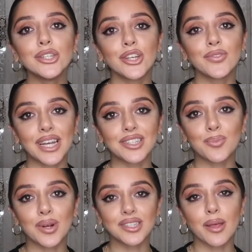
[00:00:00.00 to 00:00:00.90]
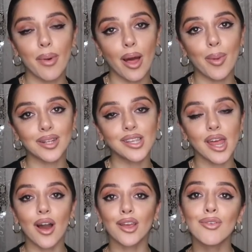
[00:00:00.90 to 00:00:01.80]
Don't forget to press the bell
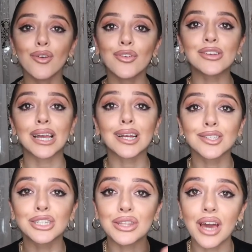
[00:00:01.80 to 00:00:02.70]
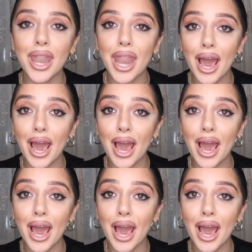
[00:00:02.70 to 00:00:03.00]
button. I'll give you a few seconds to do that